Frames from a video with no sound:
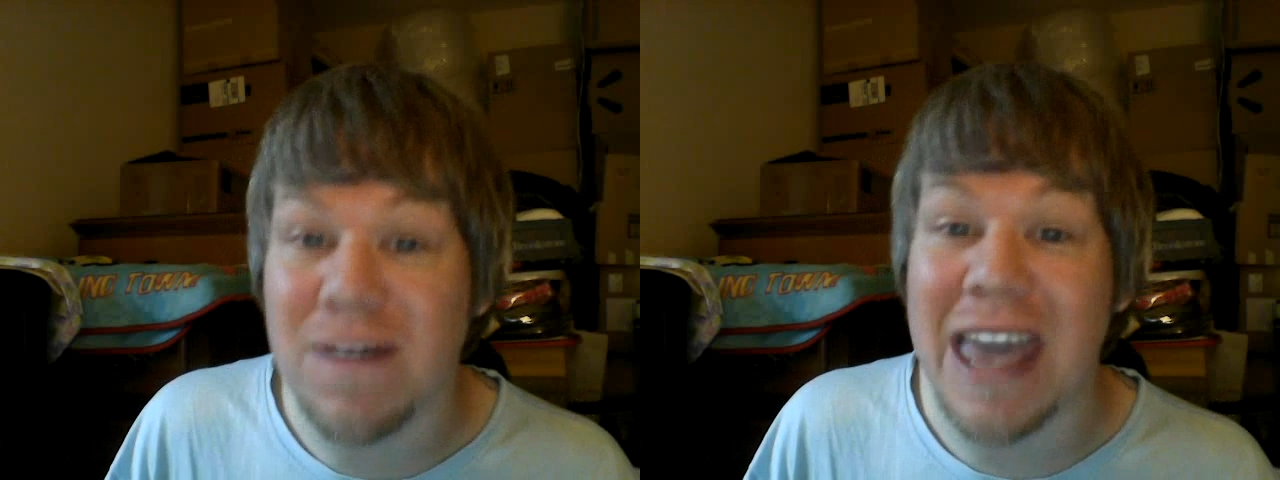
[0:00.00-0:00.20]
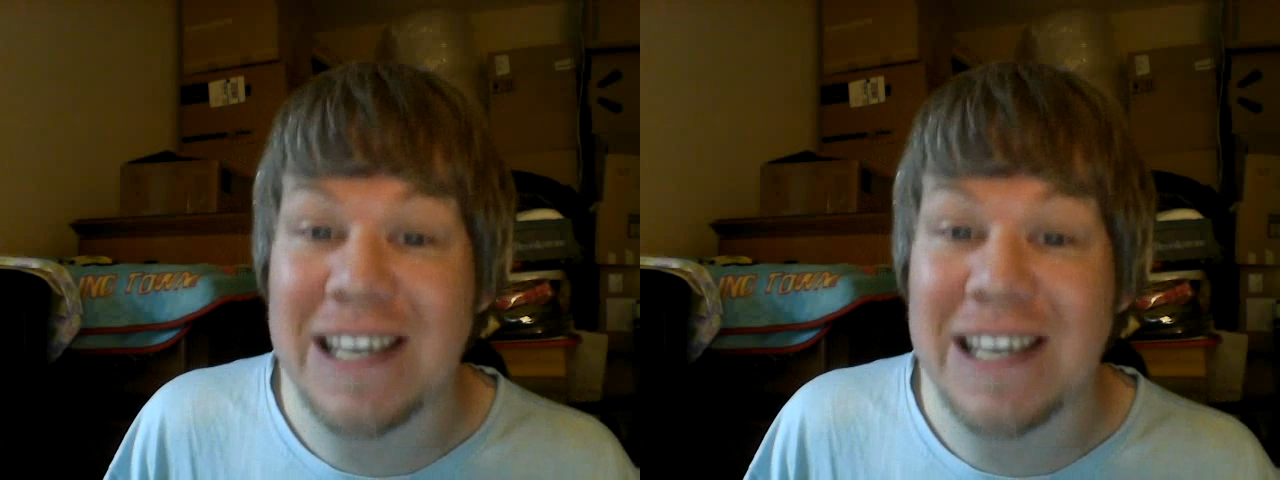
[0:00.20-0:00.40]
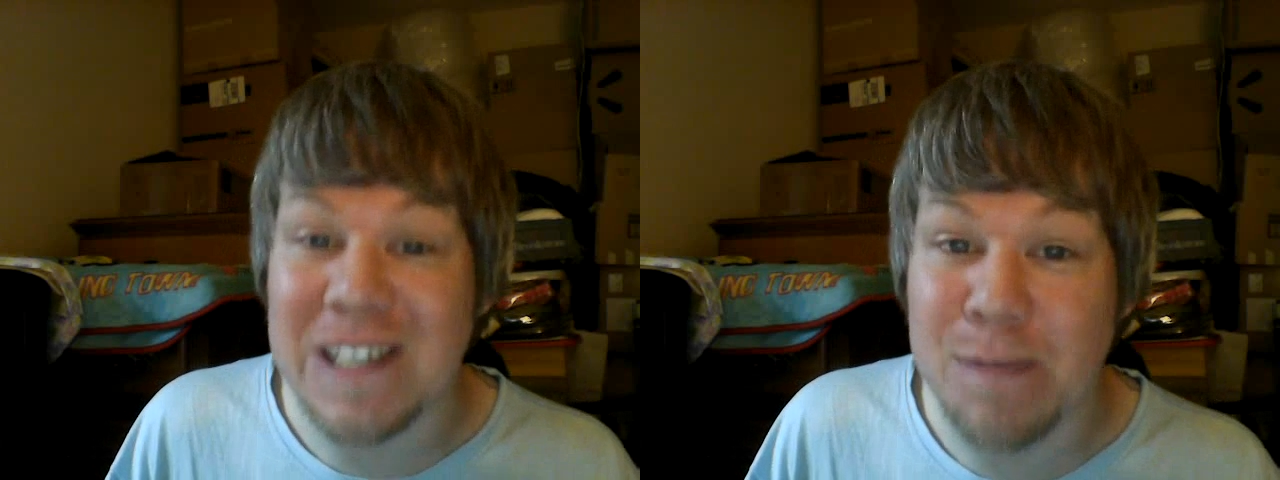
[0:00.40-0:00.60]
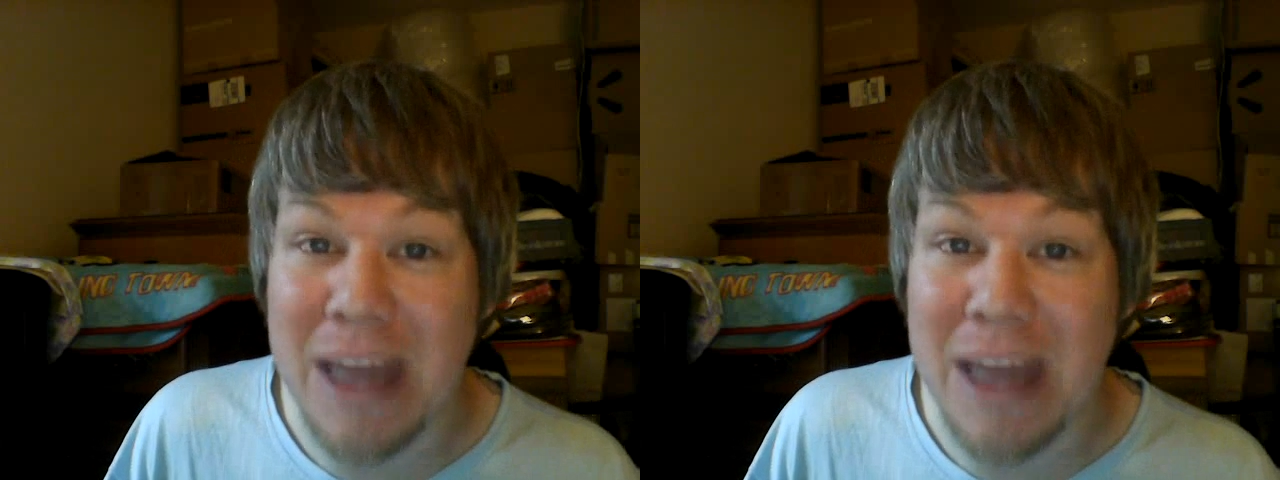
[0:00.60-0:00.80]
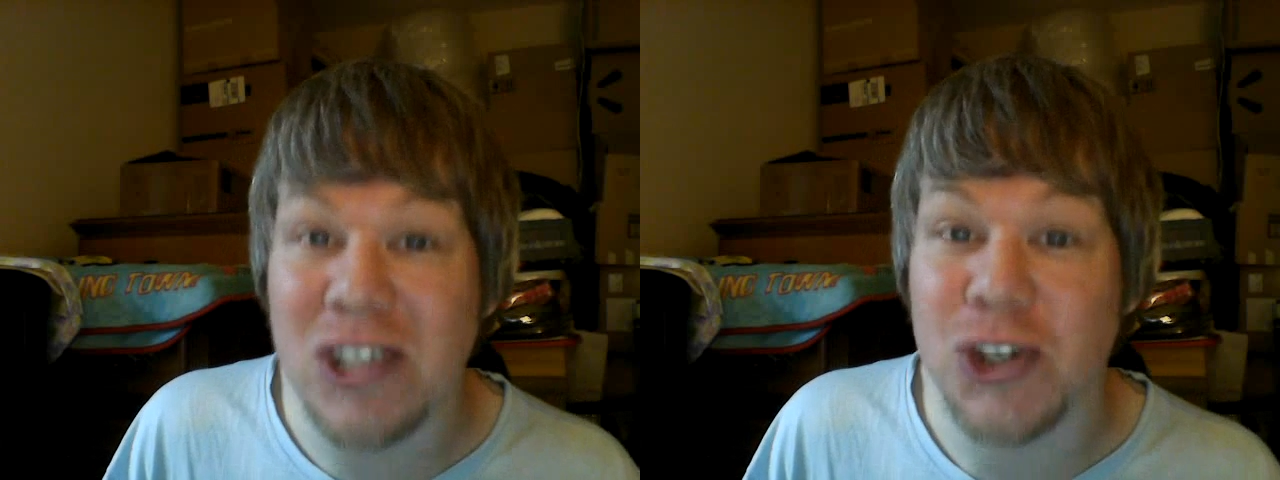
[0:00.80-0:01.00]

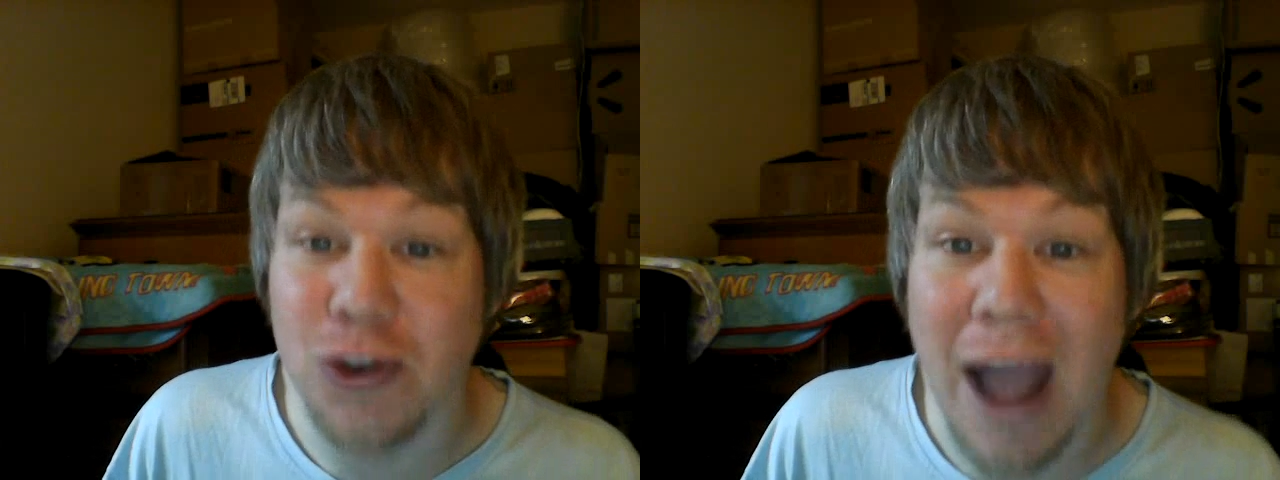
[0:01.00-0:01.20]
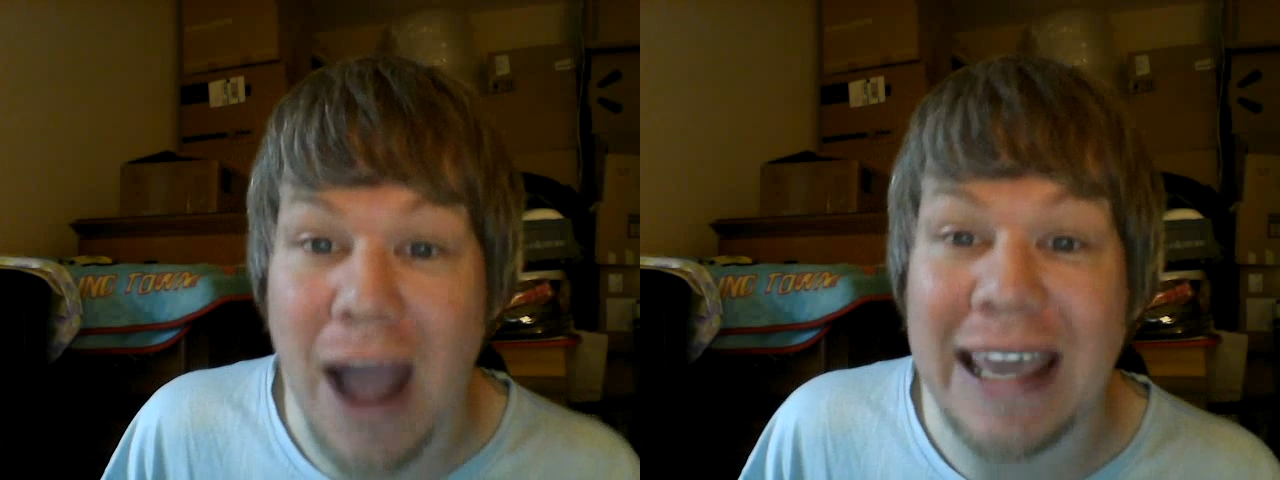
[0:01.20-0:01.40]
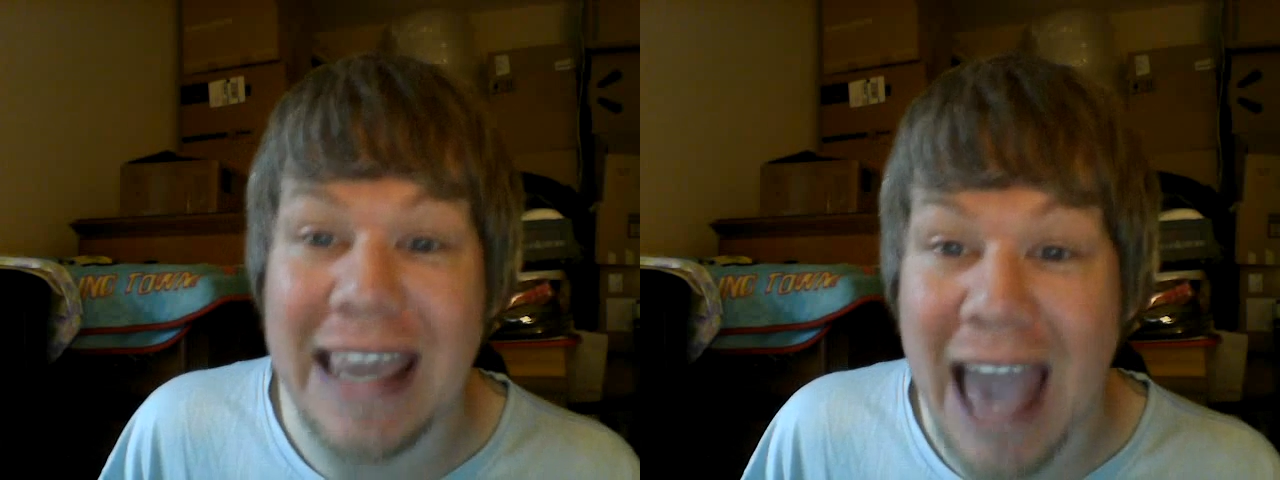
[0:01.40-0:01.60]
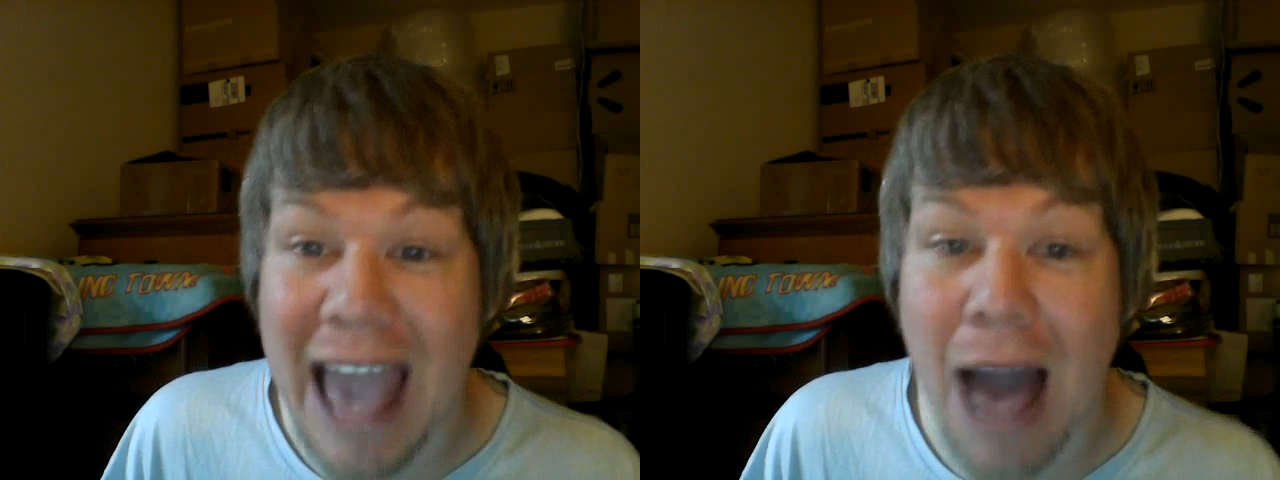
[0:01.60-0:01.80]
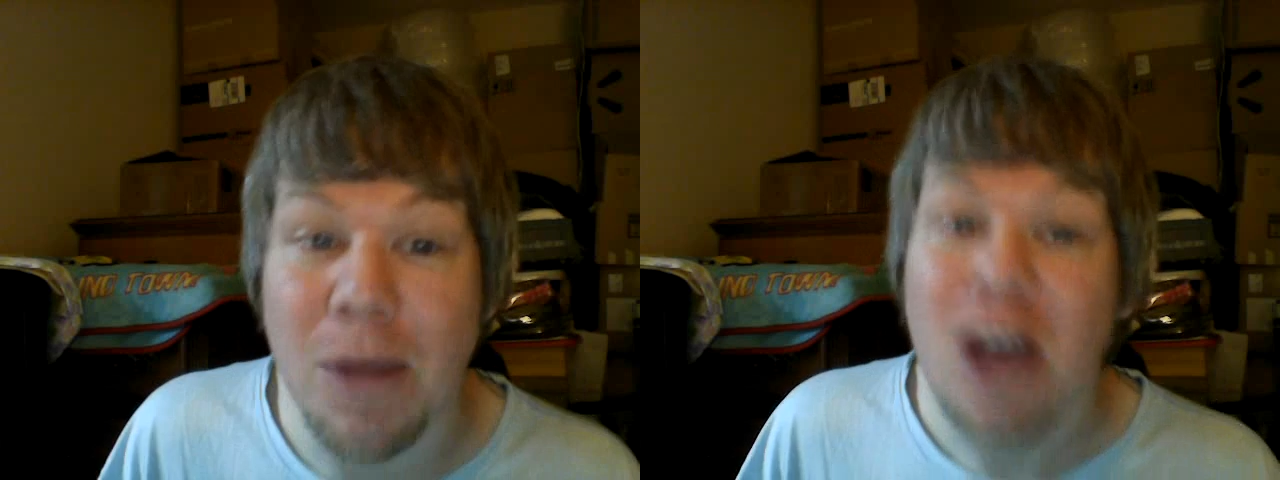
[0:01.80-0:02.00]
expense tracking
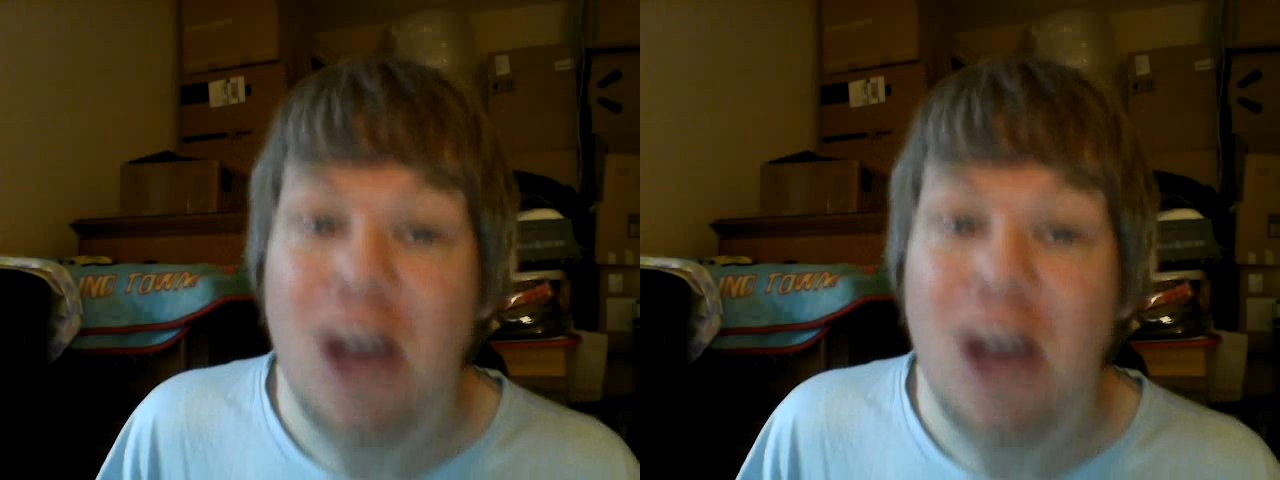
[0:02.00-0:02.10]
app